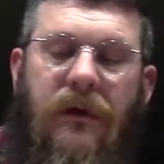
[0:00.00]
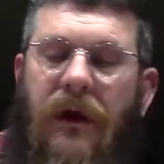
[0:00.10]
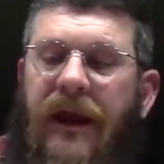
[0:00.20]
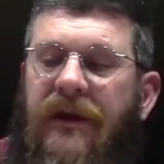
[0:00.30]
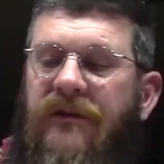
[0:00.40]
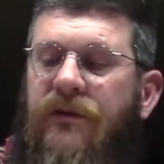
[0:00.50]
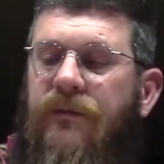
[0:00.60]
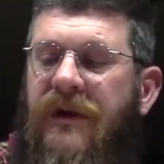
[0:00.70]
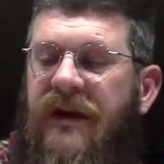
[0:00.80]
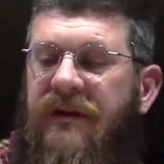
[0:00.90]
and to
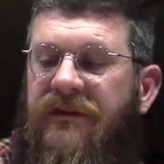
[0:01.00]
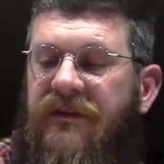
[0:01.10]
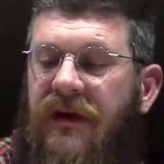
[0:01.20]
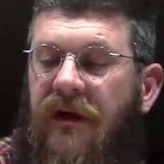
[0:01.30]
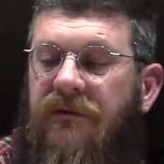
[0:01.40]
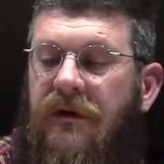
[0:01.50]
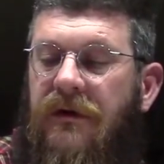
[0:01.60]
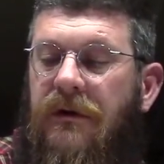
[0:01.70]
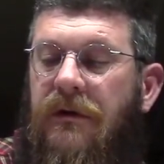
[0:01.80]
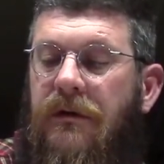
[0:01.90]
rediscover
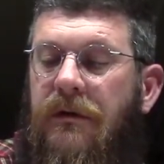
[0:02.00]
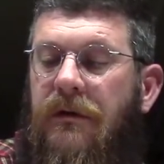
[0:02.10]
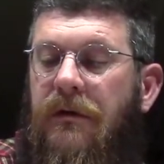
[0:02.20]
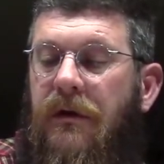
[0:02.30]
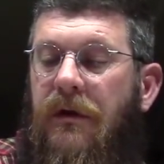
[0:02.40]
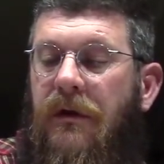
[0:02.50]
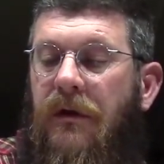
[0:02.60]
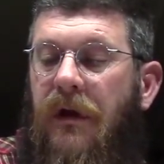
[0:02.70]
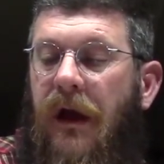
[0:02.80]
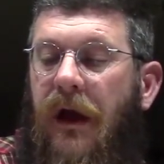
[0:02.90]

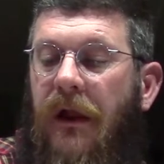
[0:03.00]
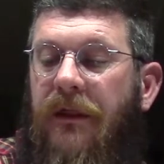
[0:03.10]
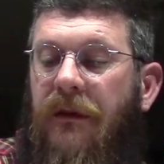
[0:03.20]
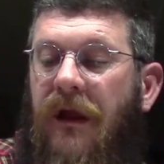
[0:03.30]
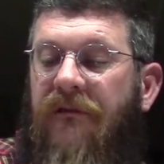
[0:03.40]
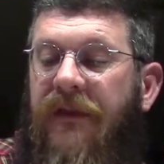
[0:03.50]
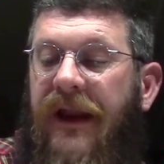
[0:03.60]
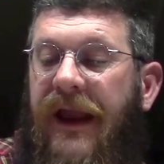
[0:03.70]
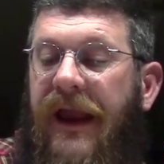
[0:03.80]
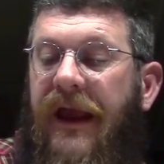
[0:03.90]
the love that
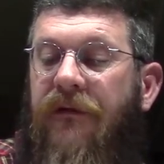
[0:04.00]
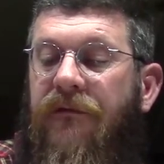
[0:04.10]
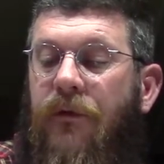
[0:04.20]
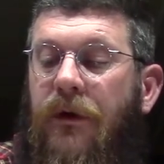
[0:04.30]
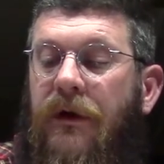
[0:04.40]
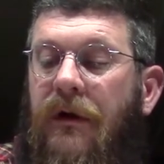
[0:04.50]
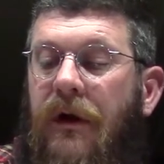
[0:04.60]
I had for